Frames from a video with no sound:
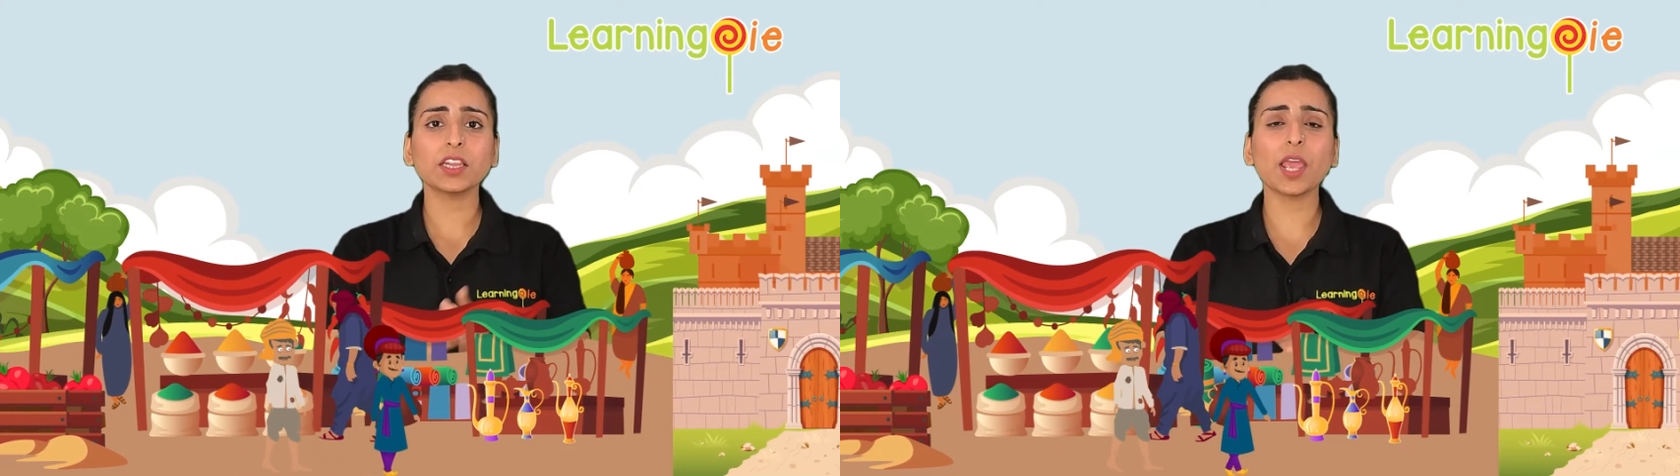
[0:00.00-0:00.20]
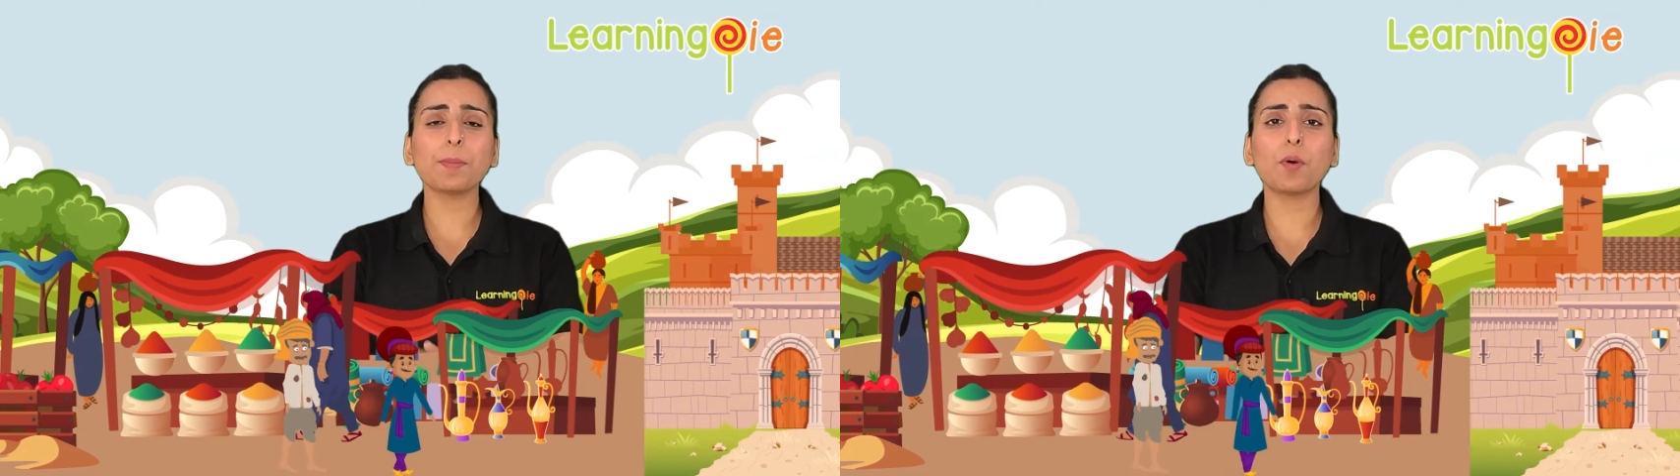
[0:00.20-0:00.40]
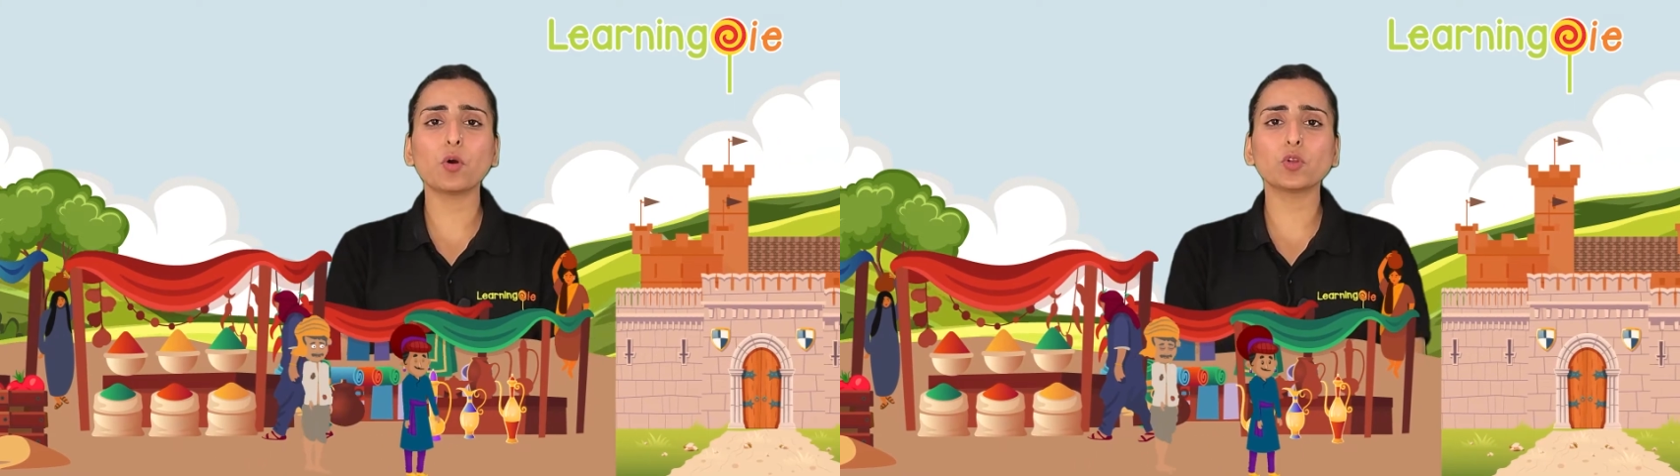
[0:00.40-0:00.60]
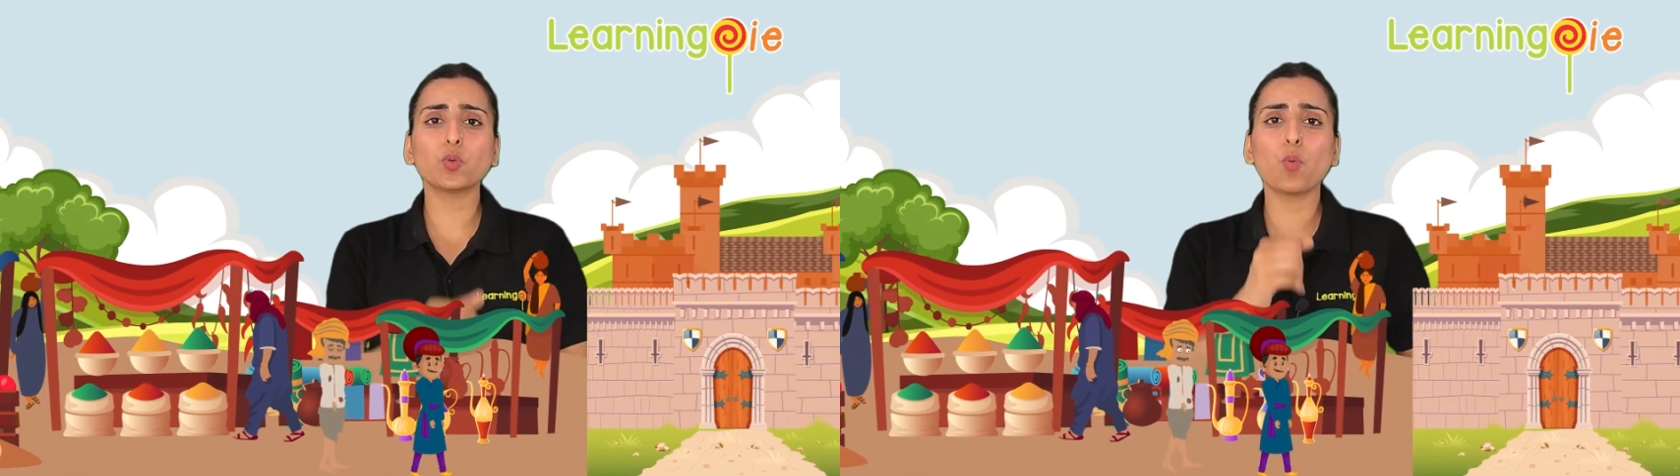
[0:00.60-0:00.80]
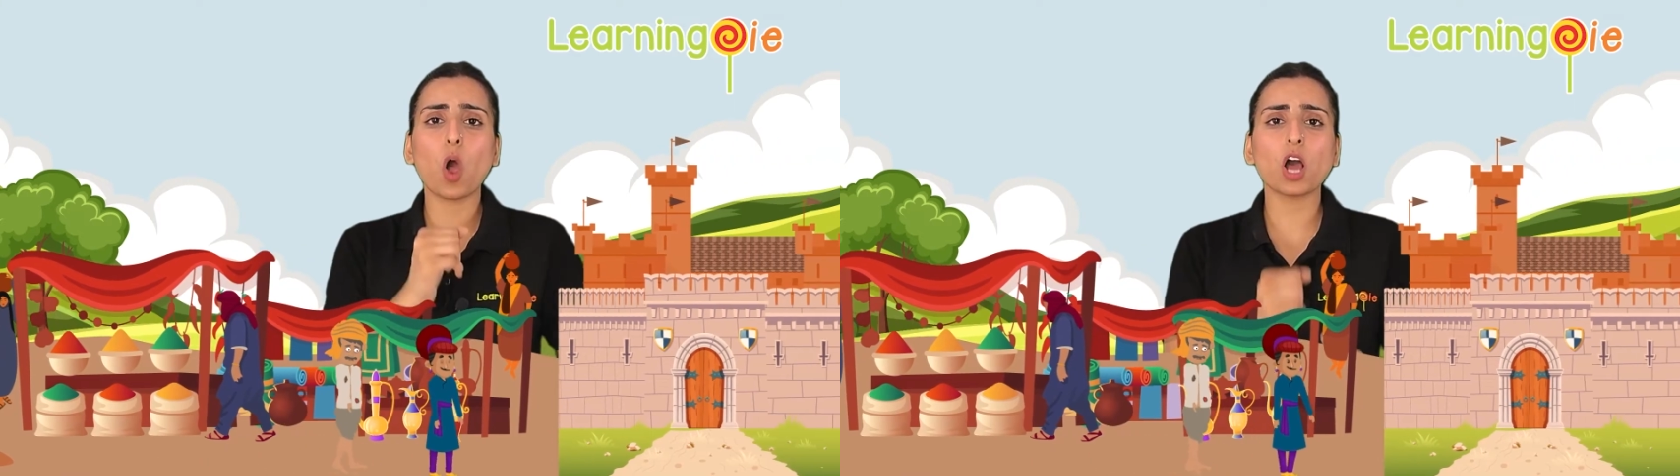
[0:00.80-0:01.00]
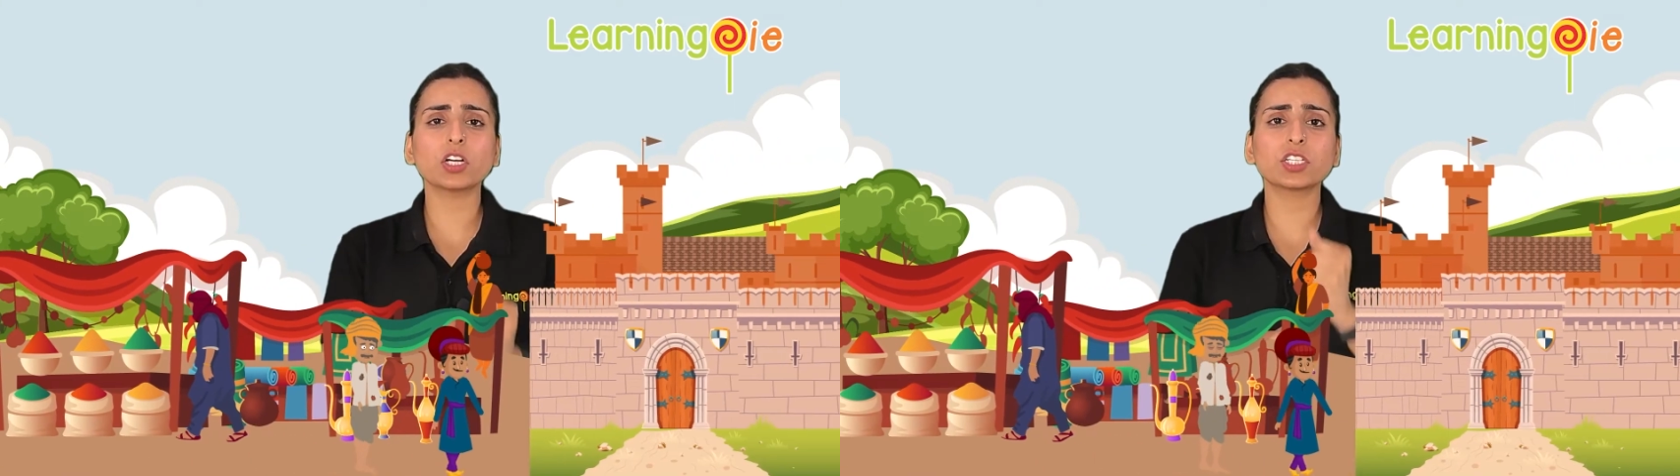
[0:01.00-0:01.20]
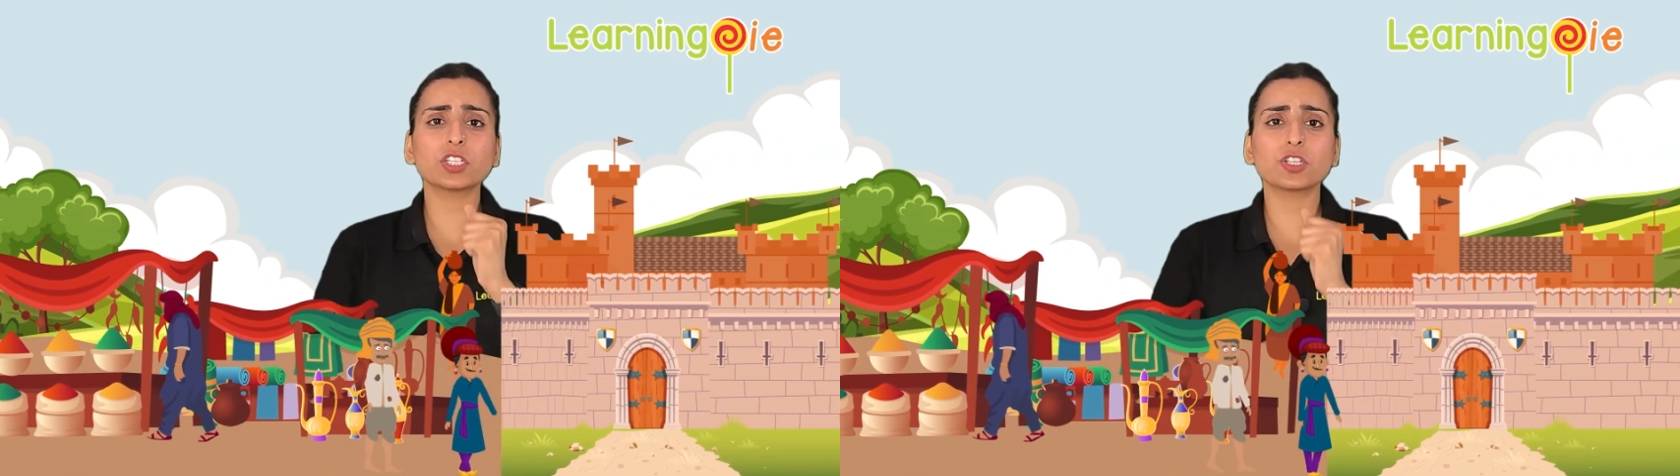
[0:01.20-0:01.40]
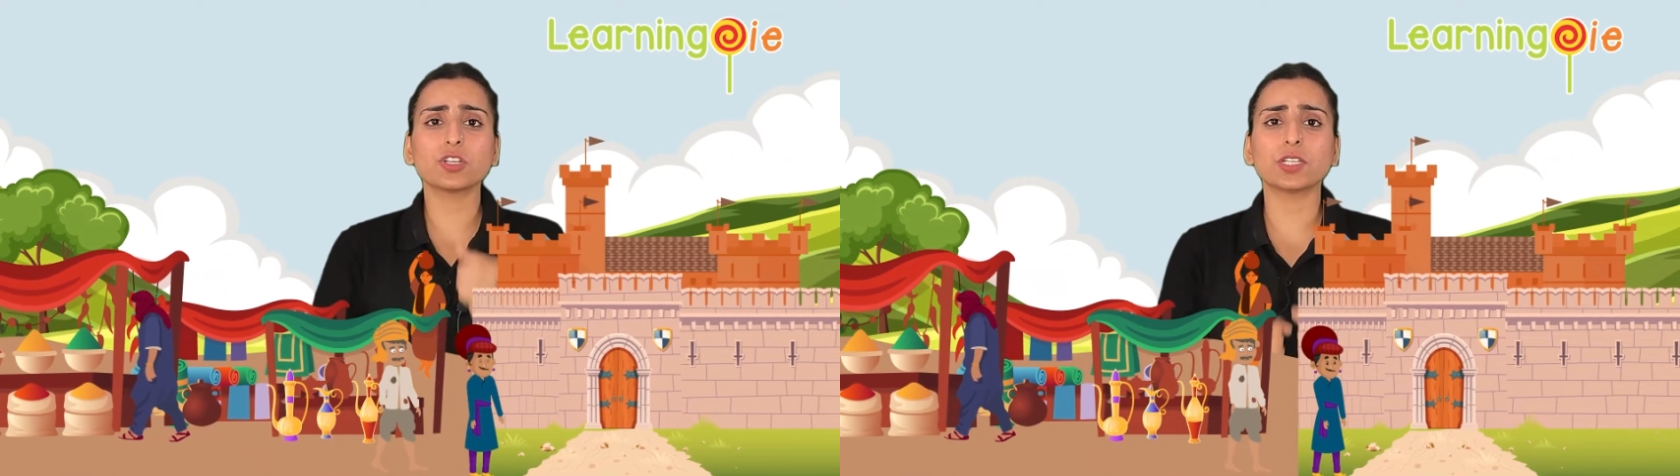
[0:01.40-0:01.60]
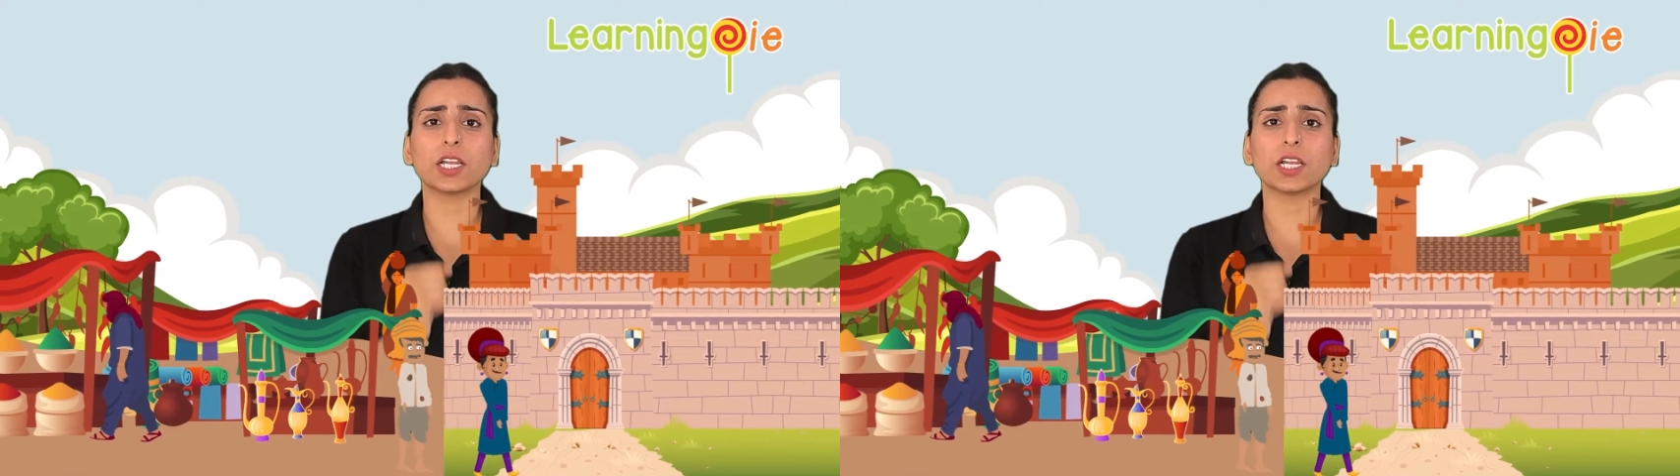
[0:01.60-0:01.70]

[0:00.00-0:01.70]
They both walked to